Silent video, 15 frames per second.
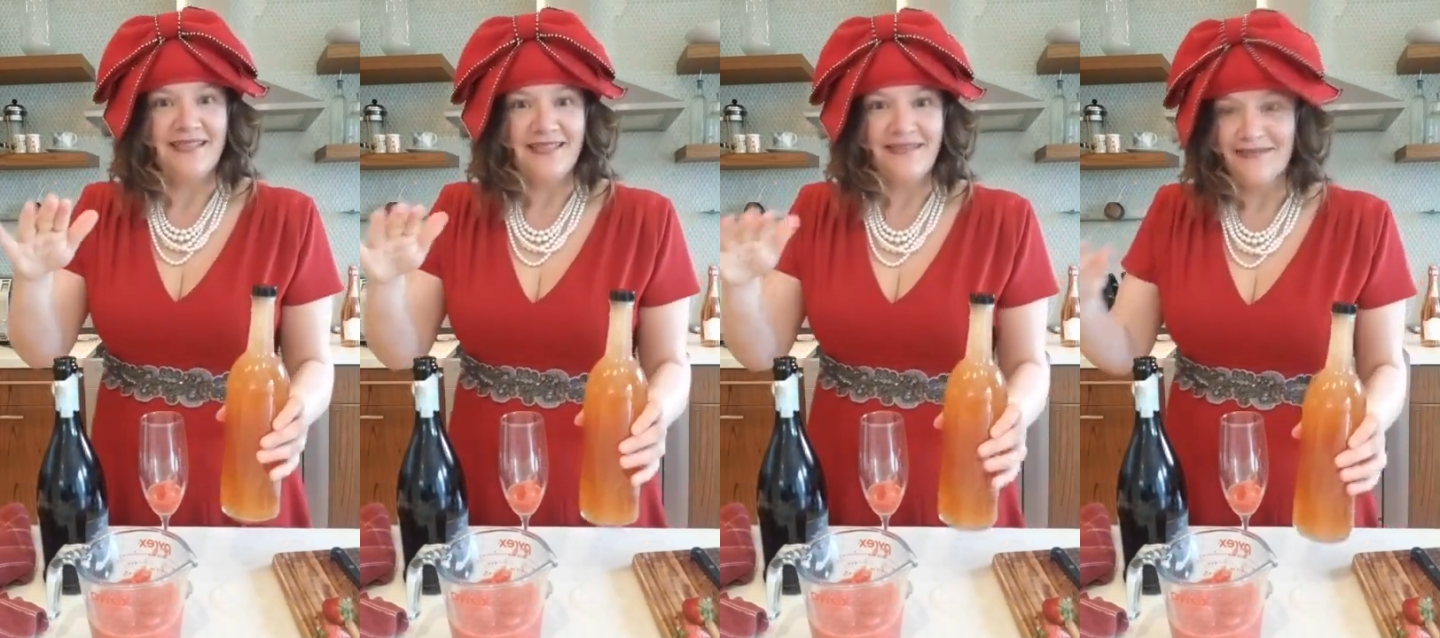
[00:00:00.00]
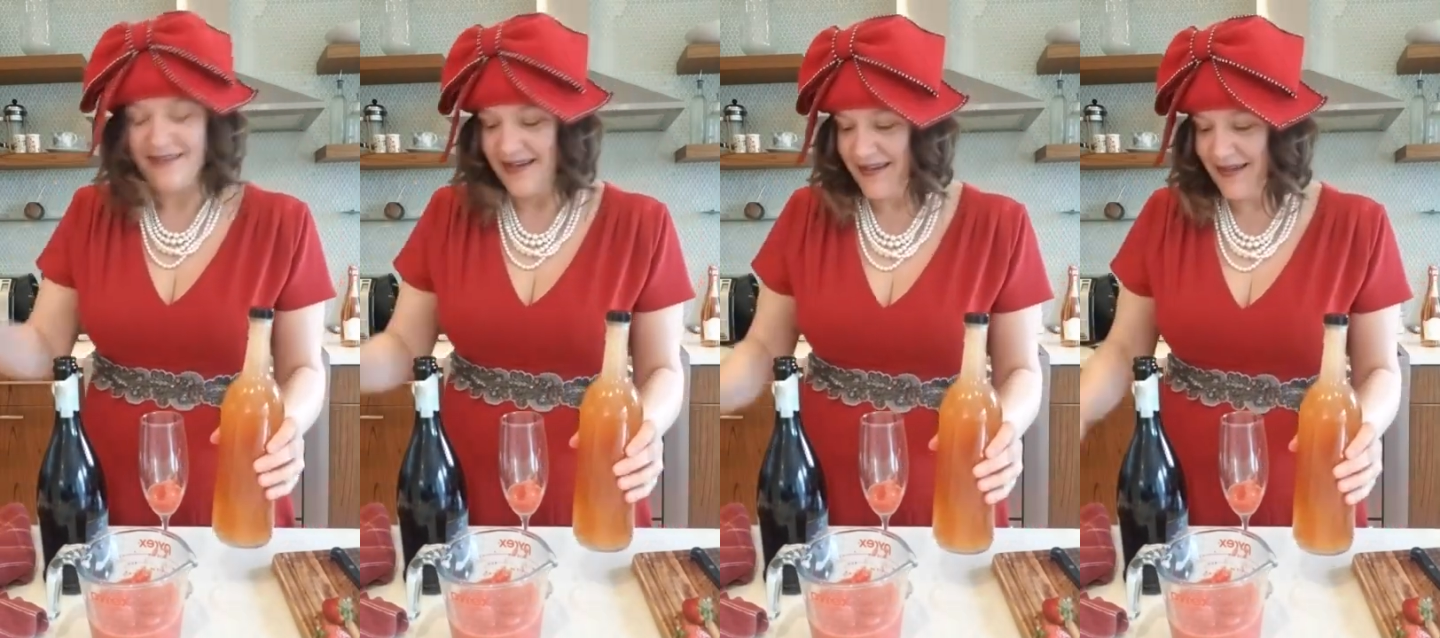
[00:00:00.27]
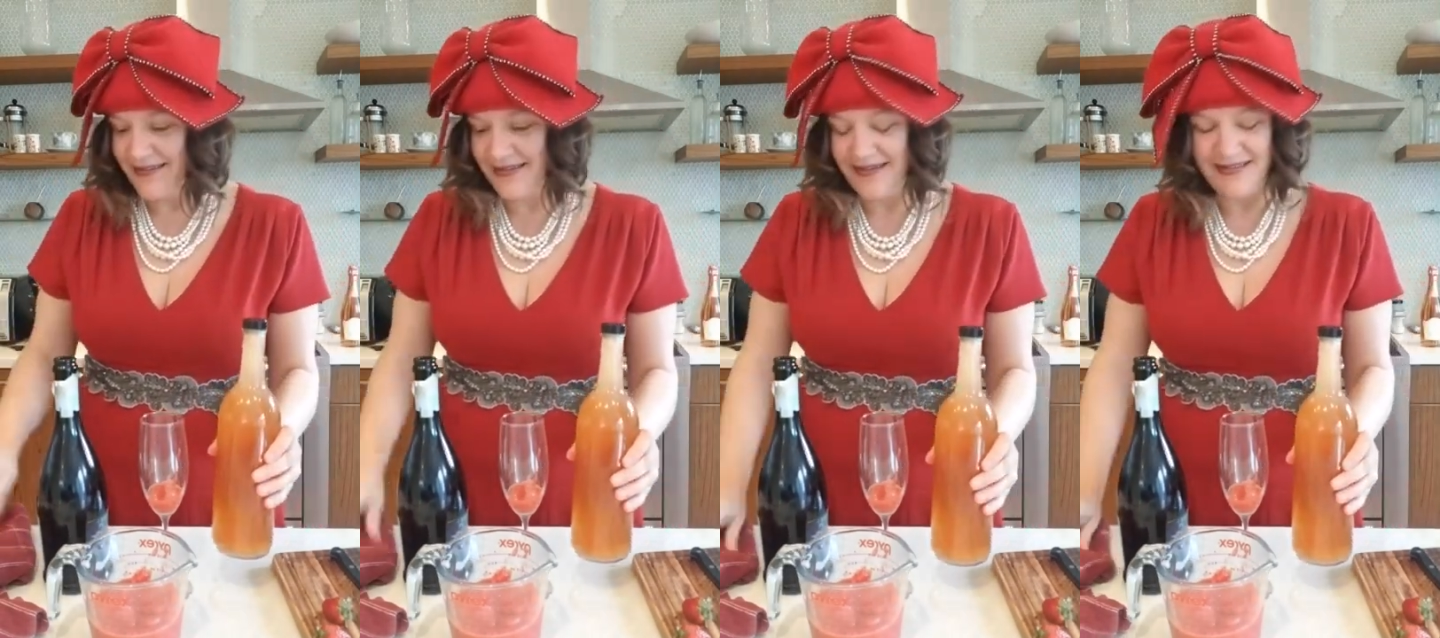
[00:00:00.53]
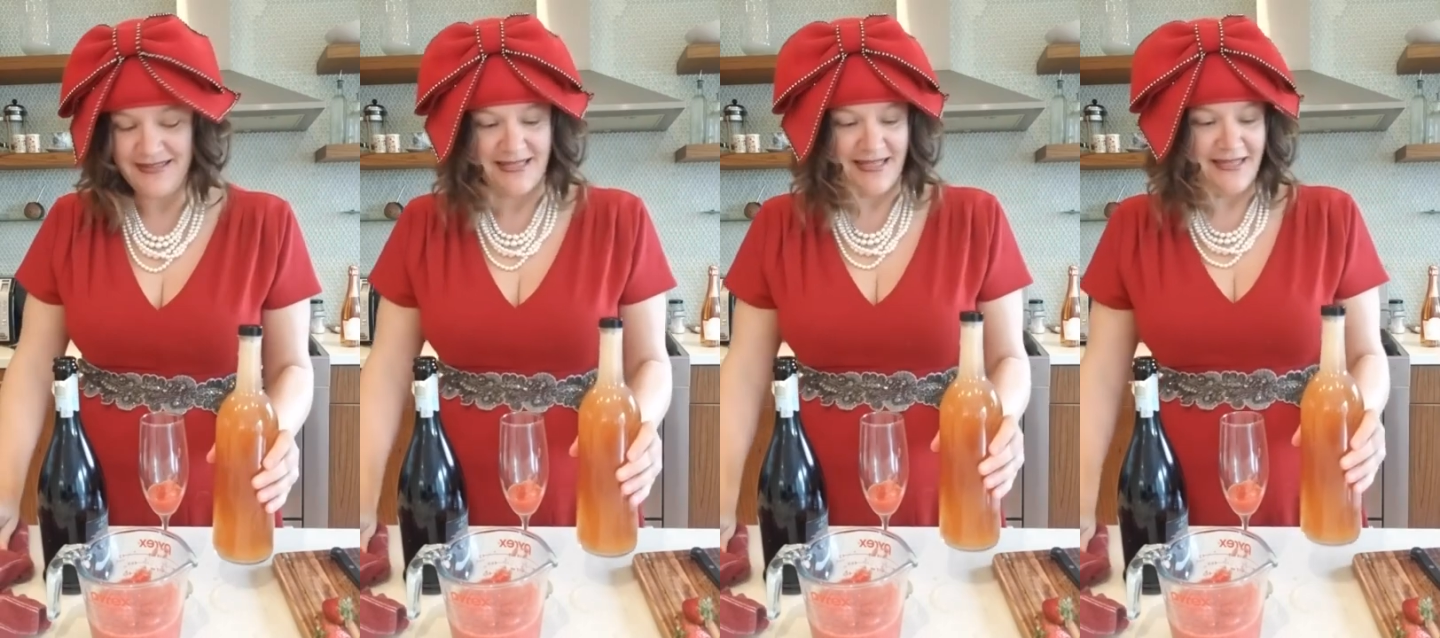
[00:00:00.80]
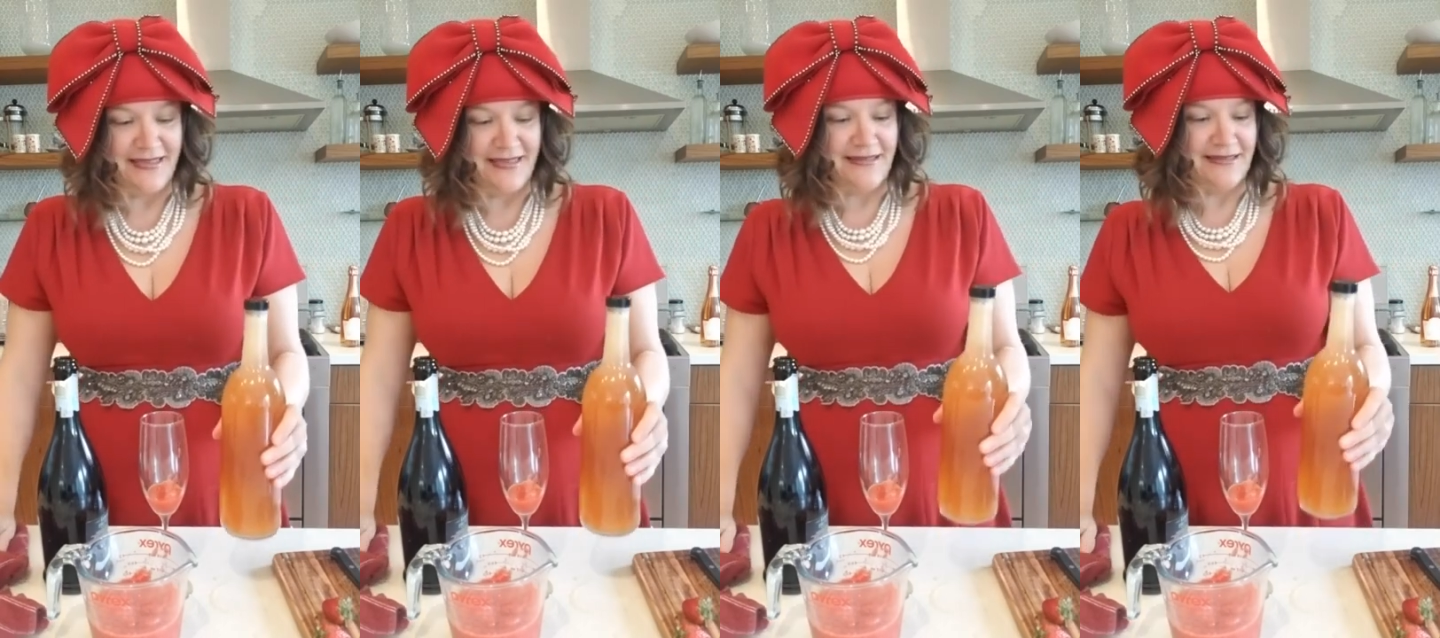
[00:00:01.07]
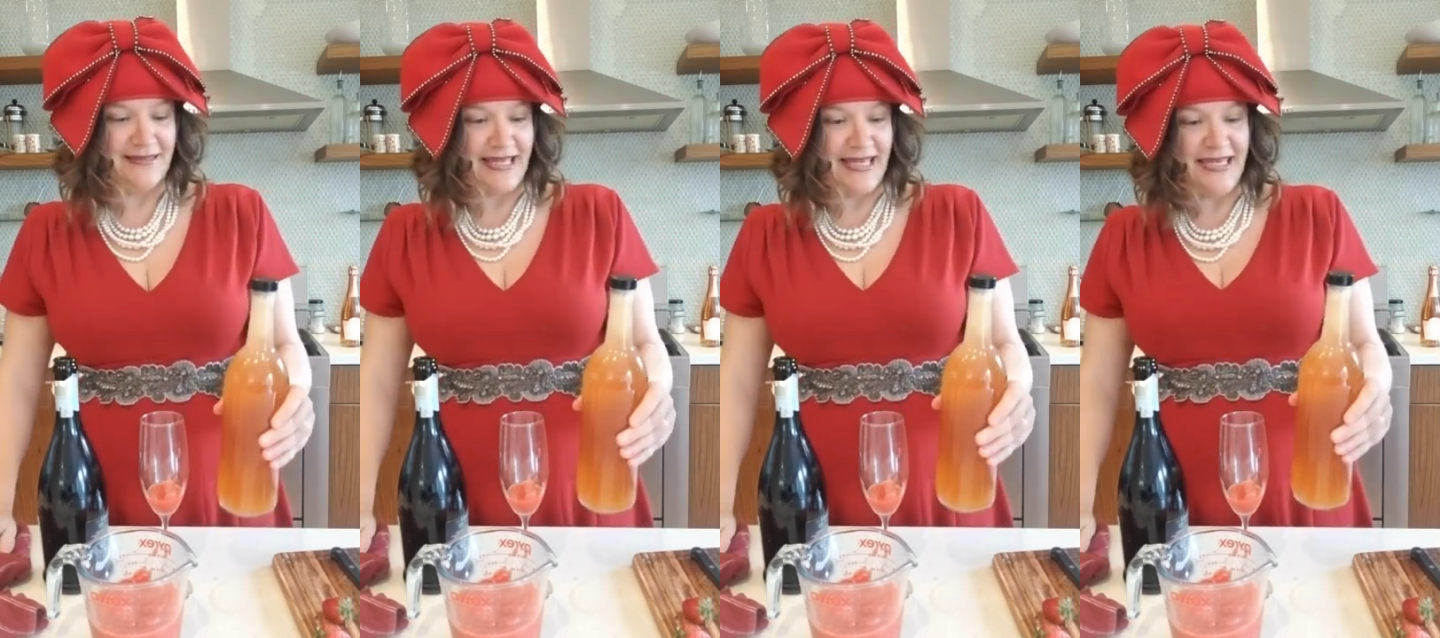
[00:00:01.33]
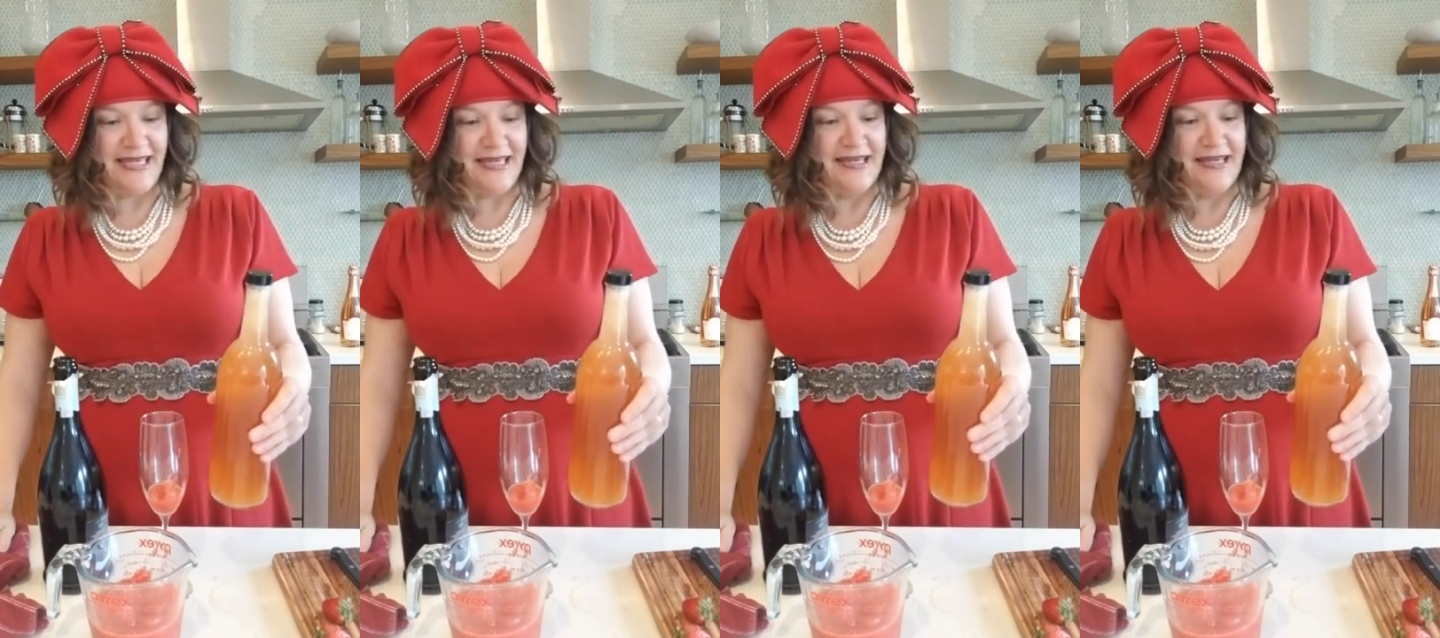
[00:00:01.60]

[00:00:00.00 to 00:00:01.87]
guide that is in the link.